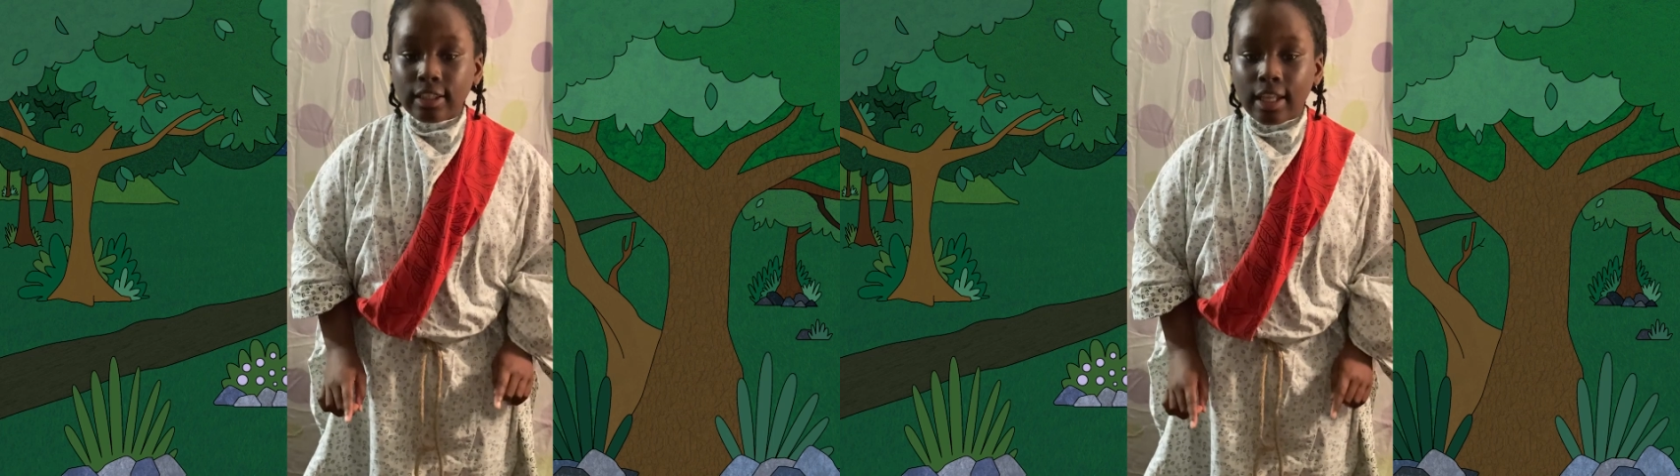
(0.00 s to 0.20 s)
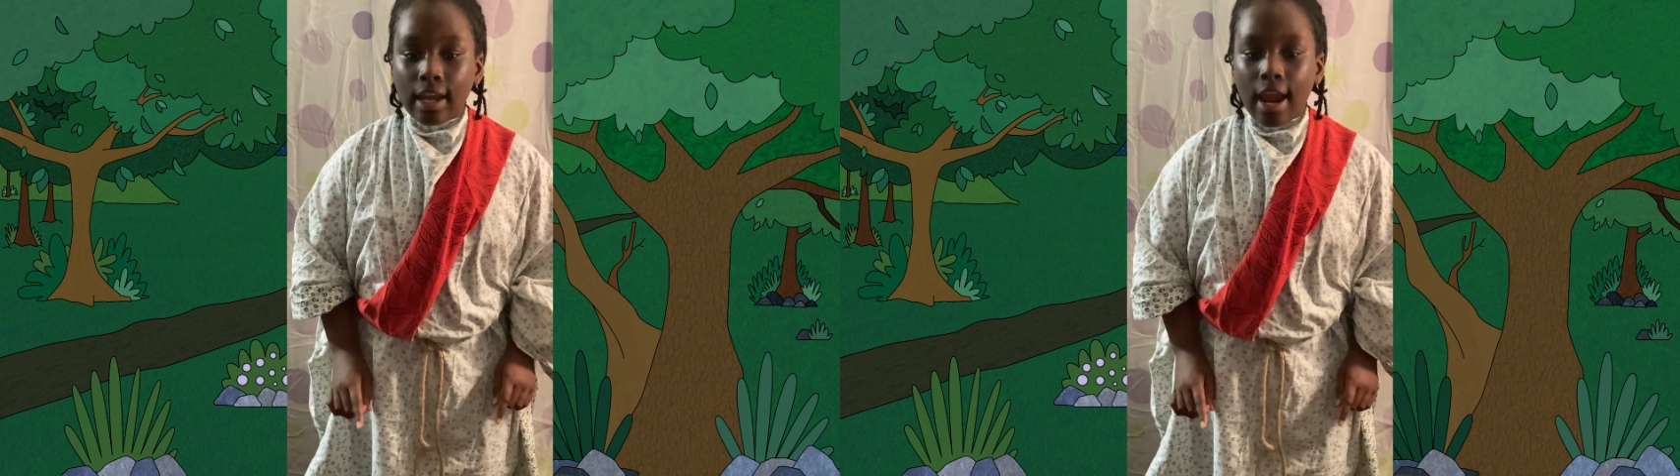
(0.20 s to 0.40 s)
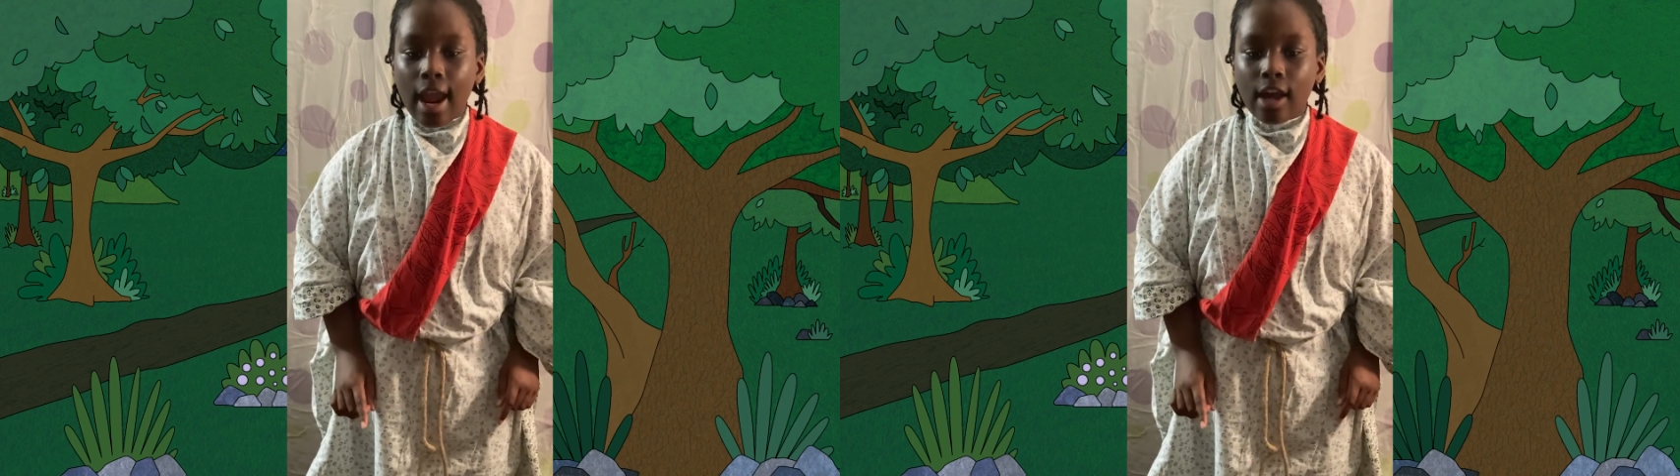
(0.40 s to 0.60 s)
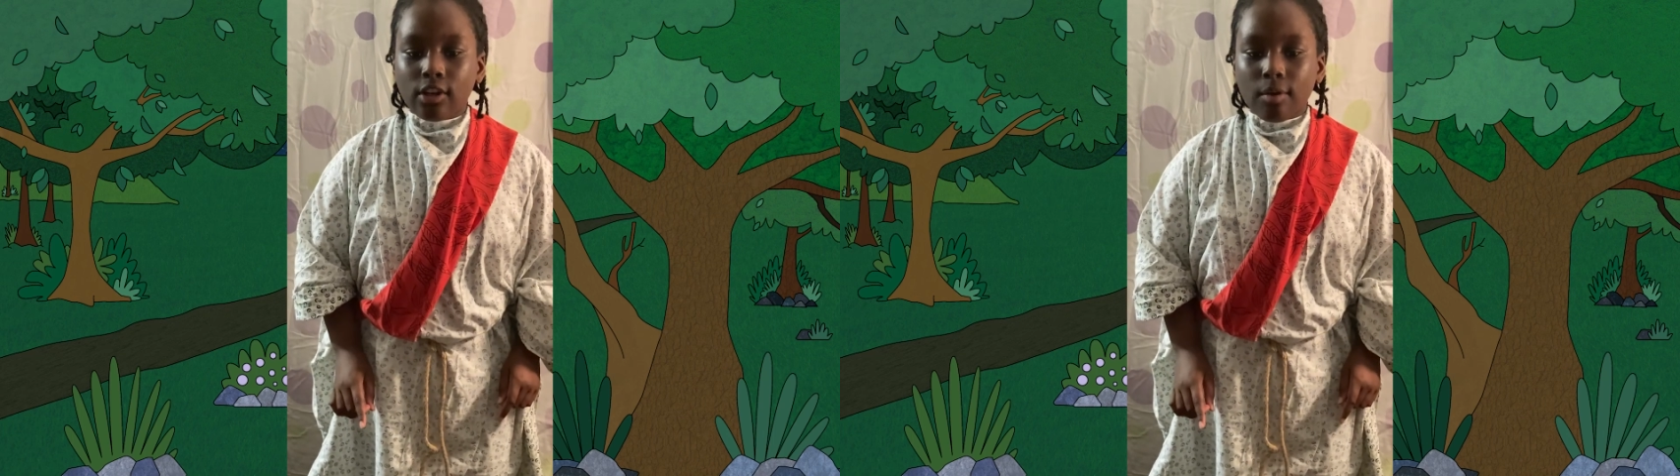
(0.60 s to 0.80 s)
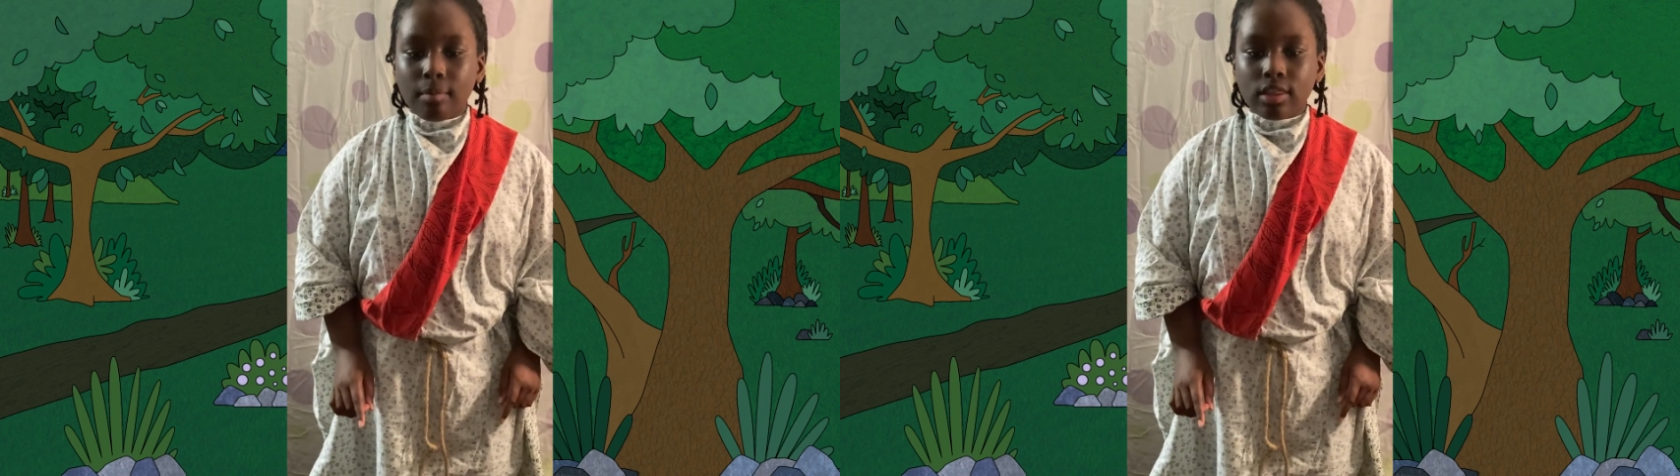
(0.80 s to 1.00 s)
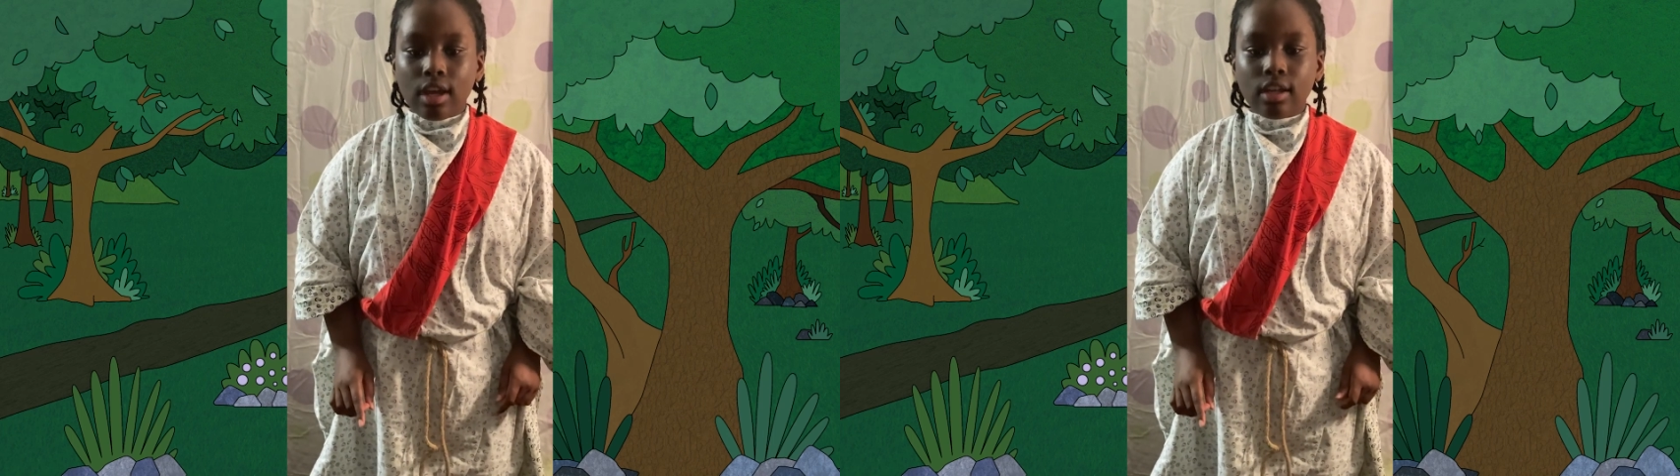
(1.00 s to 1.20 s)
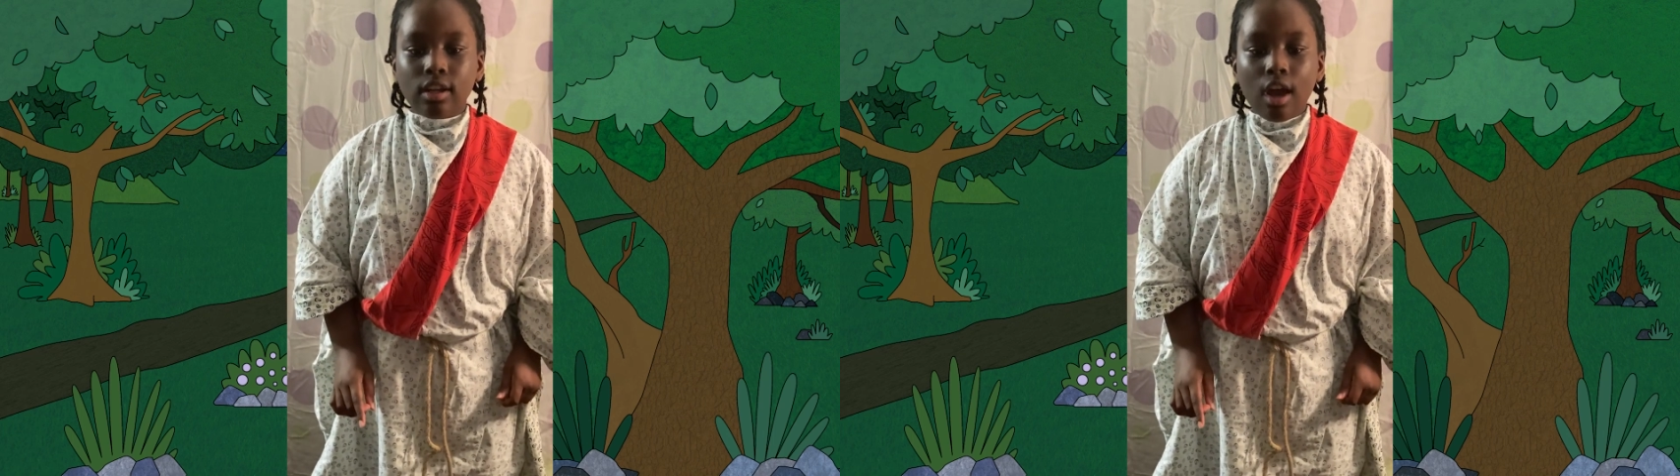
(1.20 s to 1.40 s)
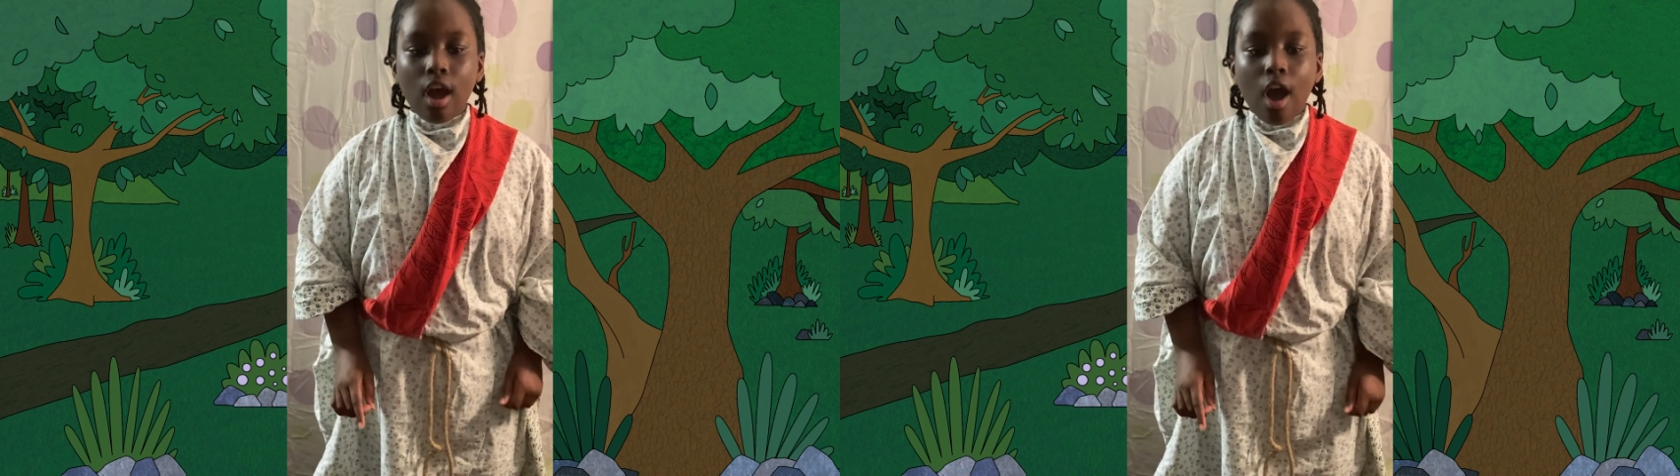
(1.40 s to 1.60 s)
lay a hand on me then.